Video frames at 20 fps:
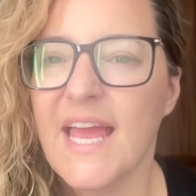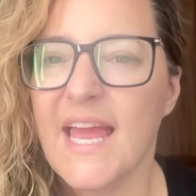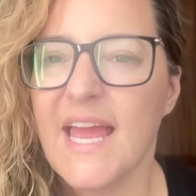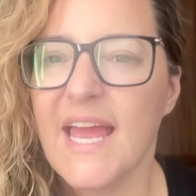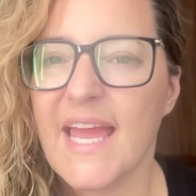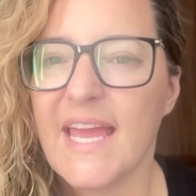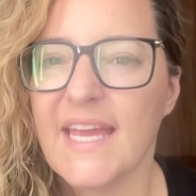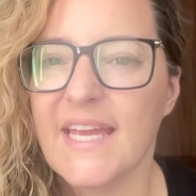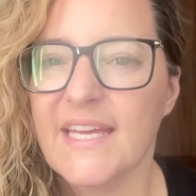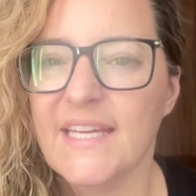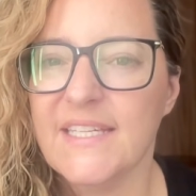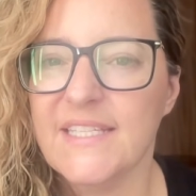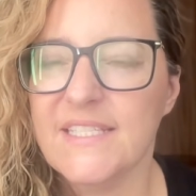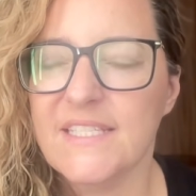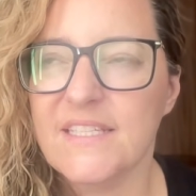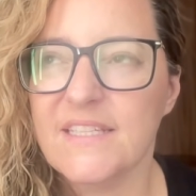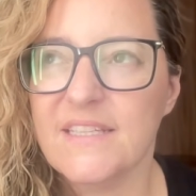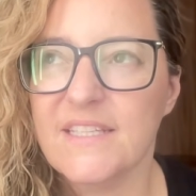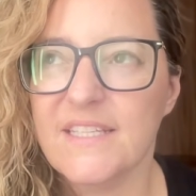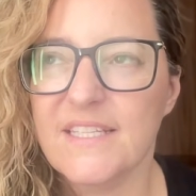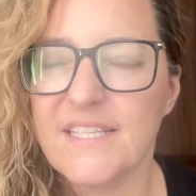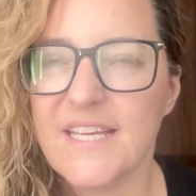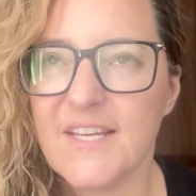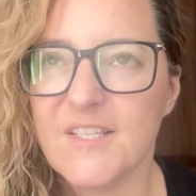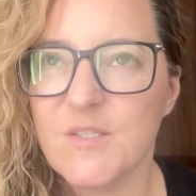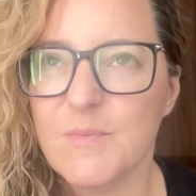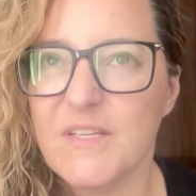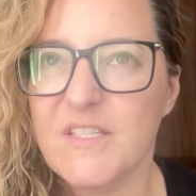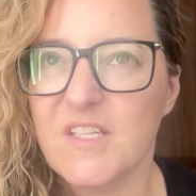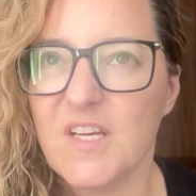And this has
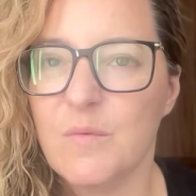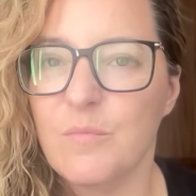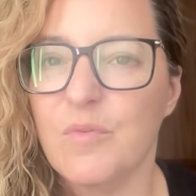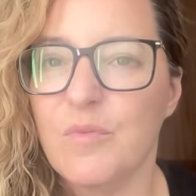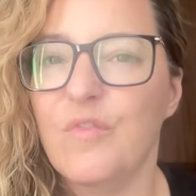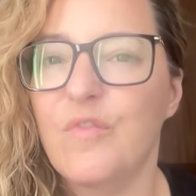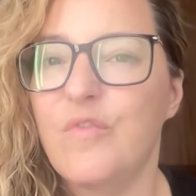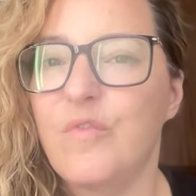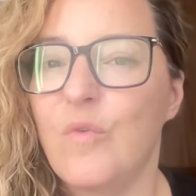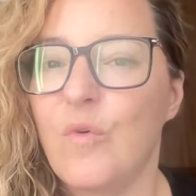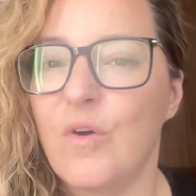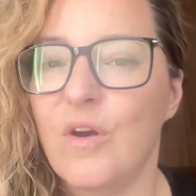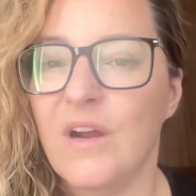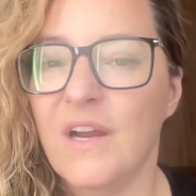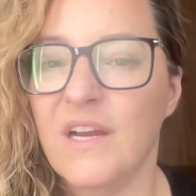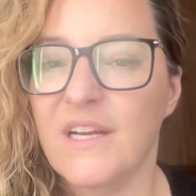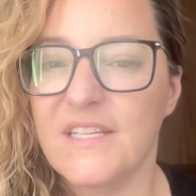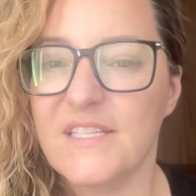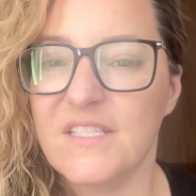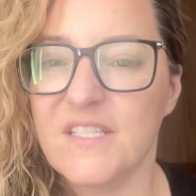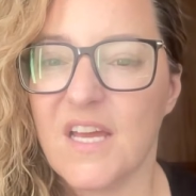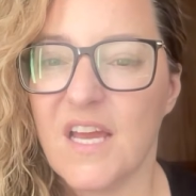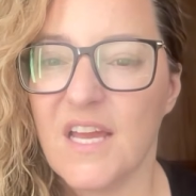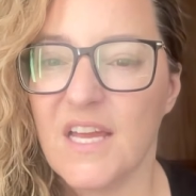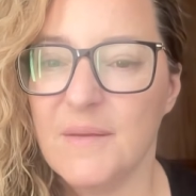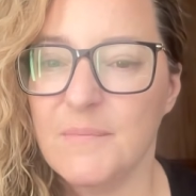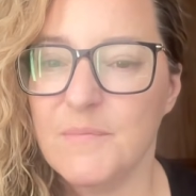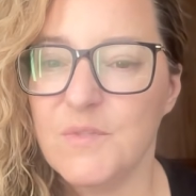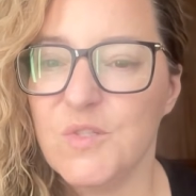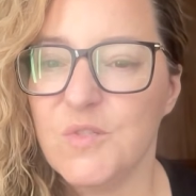to be done before it is
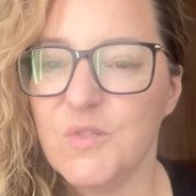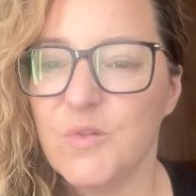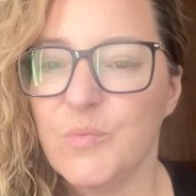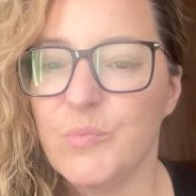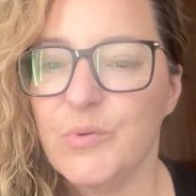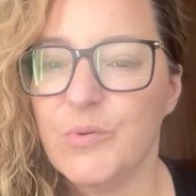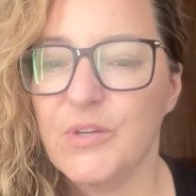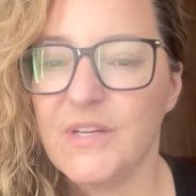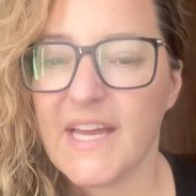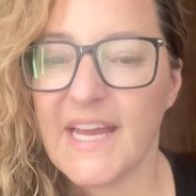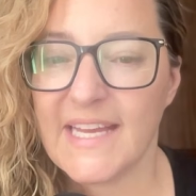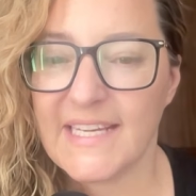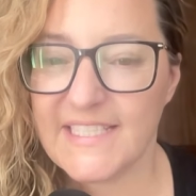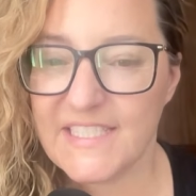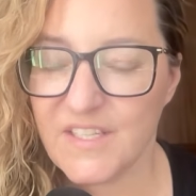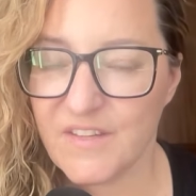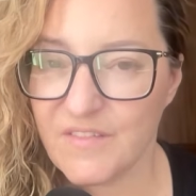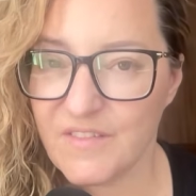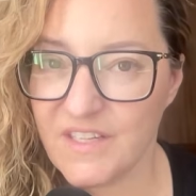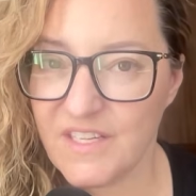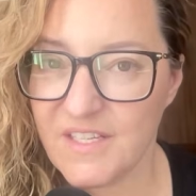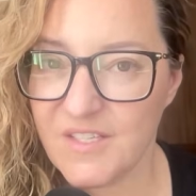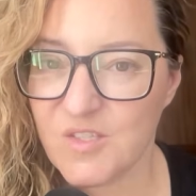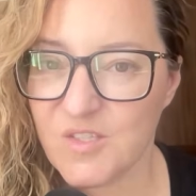time to book activities.